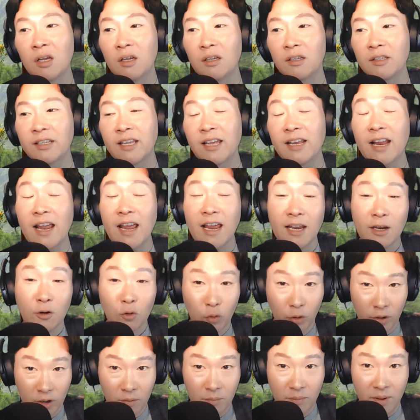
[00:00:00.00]
get
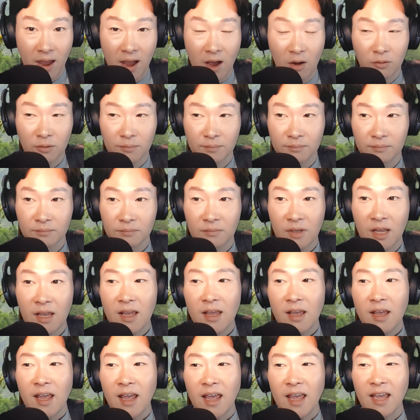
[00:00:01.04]
angry about.
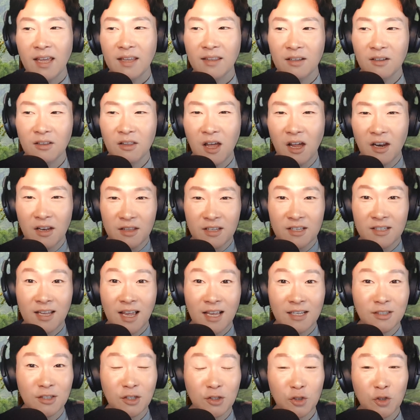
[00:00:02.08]
And a lot of this
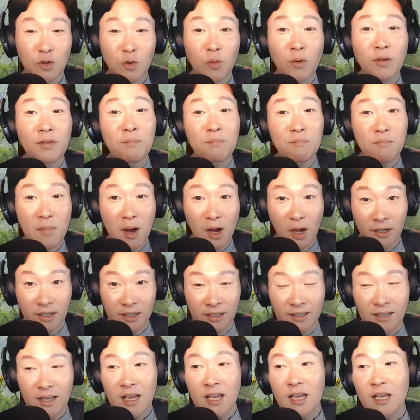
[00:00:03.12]
has to do with
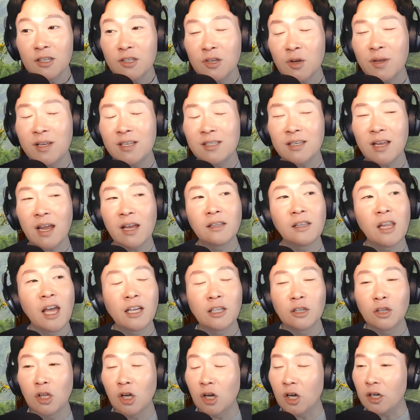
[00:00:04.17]
money. So he's saying like,
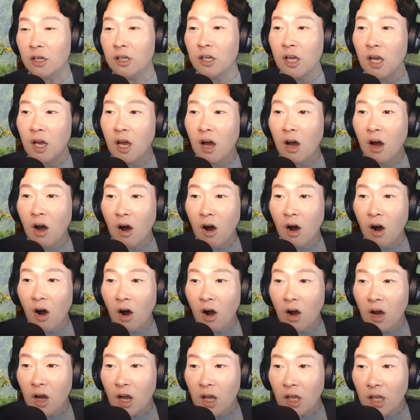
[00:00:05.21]
look,
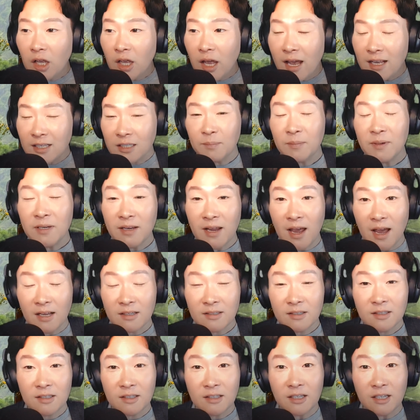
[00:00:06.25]

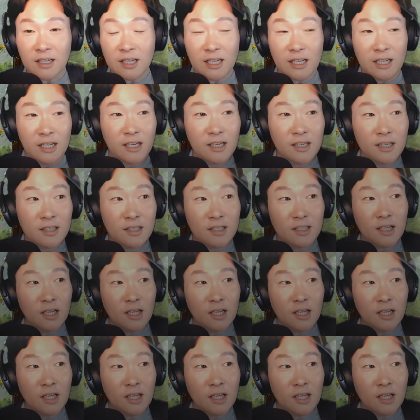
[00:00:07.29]
SBS is